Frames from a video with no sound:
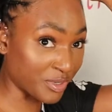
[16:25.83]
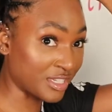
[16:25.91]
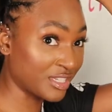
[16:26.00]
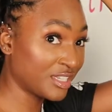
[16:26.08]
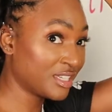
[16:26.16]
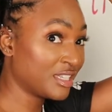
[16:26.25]
But
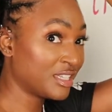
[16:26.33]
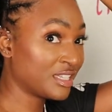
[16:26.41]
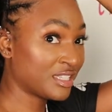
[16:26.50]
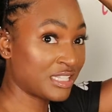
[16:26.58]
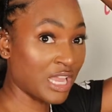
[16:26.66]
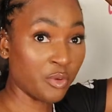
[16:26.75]

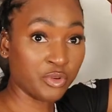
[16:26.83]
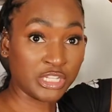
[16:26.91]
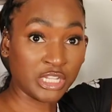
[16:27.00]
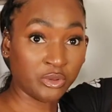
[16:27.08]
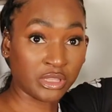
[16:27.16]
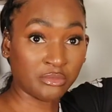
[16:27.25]
see how we're
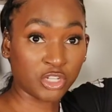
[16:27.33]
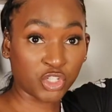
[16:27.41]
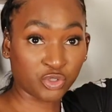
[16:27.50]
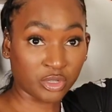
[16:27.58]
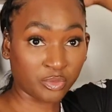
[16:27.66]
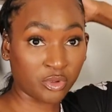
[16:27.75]
dealing with a much
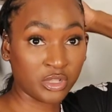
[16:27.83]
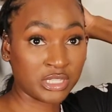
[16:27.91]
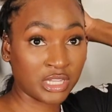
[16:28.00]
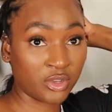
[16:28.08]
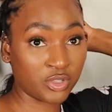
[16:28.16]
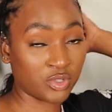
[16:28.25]
shorter
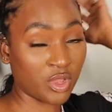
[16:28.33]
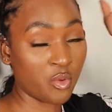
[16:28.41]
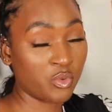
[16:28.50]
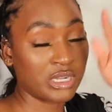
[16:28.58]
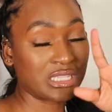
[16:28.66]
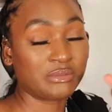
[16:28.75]
ponytail, so I
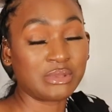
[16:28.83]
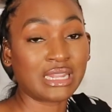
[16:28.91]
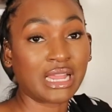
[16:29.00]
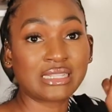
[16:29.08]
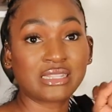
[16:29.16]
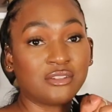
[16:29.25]
want it to be
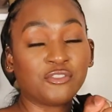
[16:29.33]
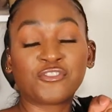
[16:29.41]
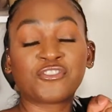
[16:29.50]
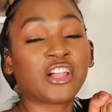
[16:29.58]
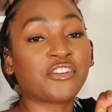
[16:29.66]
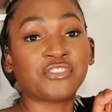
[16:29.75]
nice and
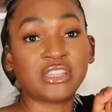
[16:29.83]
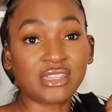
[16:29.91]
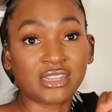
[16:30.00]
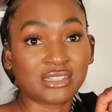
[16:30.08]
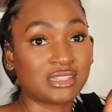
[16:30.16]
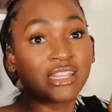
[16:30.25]
fluffy
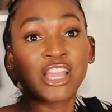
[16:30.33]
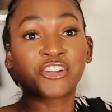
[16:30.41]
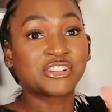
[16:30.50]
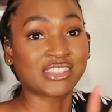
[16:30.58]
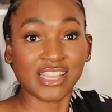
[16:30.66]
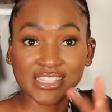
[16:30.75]
because this
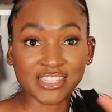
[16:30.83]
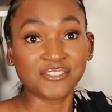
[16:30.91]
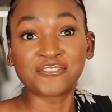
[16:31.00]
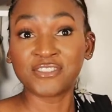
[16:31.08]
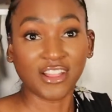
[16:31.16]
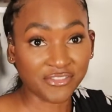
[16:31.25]
hair is nice and
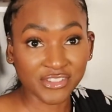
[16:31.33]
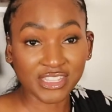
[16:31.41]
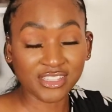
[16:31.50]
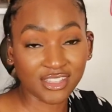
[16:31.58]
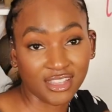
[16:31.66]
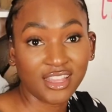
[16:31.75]

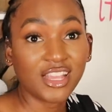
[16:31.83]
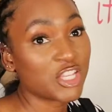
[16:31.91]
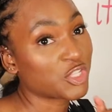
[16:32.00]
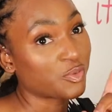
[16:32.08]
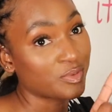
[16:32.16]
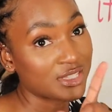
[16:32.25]
fluffy.
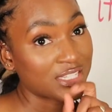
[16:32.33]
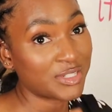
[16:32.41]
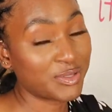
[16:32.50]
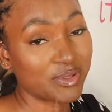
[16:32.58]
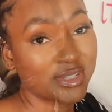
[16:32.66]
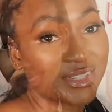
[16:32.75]
So stay
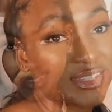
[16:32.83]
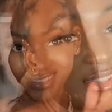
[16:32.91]
tuned.